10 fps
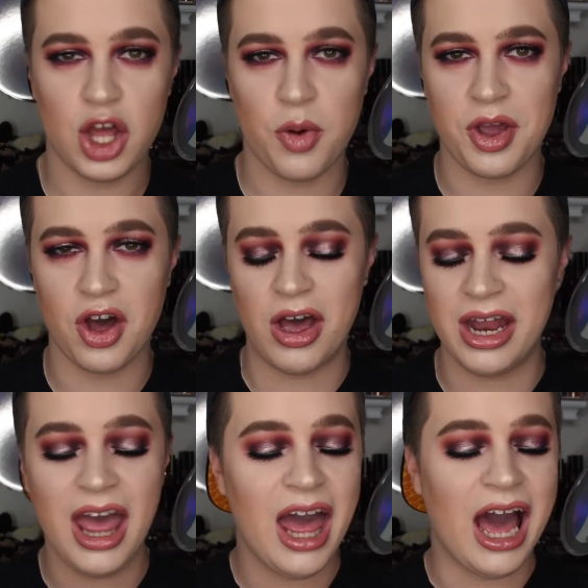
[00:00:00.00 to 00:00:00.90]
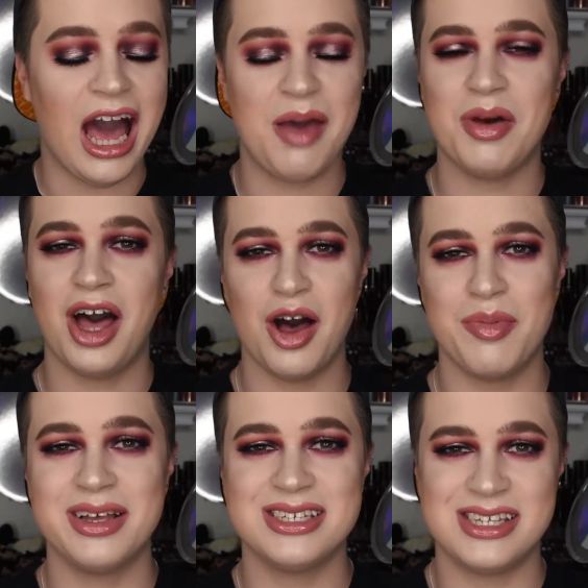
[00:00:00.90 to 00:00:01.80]
going on. I'm
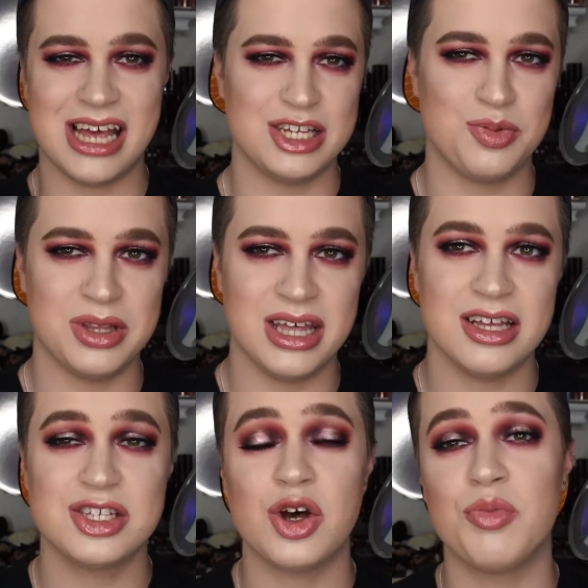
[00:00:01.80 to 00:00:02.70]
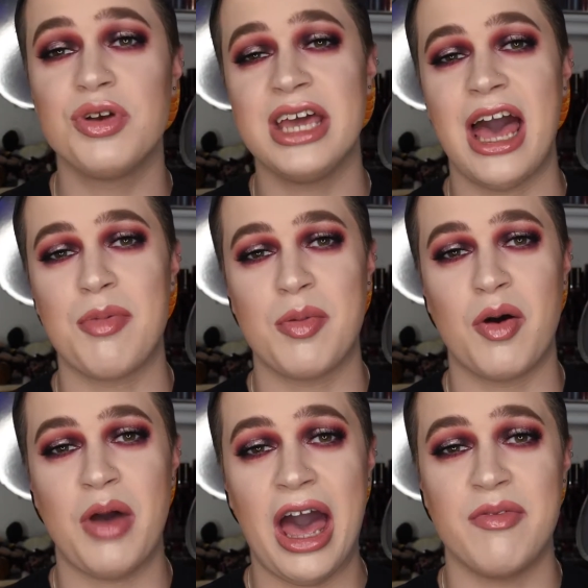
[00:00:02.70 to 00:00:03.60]
obsessed with it, so I'm really happy
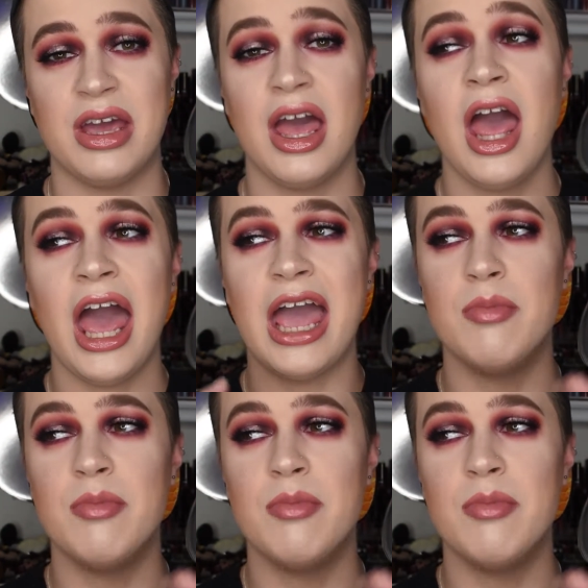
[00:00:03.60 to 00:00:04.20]
about having a